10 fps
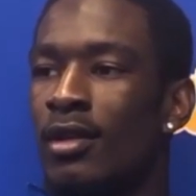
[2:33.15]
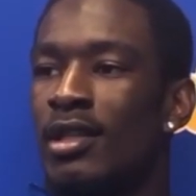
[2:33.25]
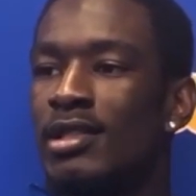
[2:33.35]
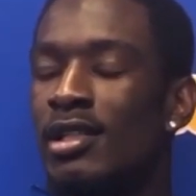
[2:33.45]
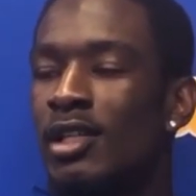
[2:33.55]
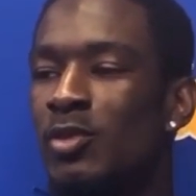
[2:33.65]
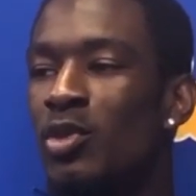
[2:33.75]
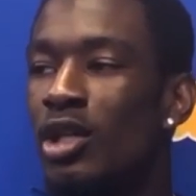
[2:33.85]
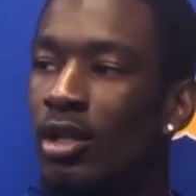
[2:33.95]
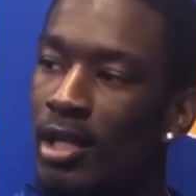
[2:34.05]
it sucks
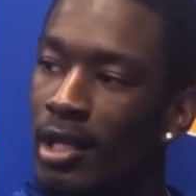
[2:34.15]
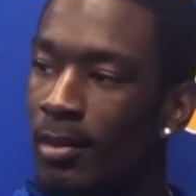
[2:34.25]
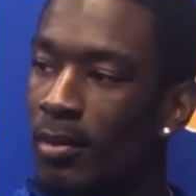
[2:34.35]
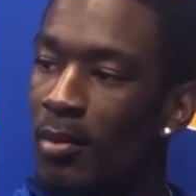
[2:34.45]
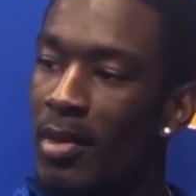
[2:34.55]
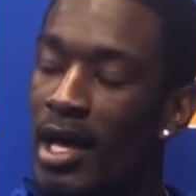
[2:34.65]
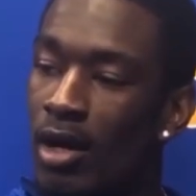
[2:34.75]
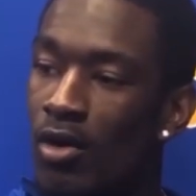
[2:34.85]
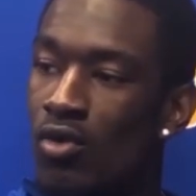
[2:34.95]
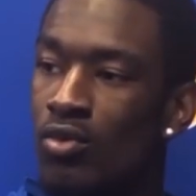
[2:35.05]
being, like, back
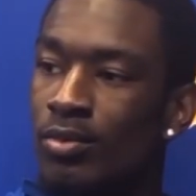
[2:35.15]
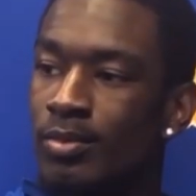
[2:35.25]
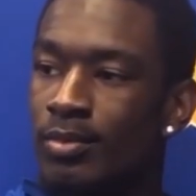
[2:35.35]
home,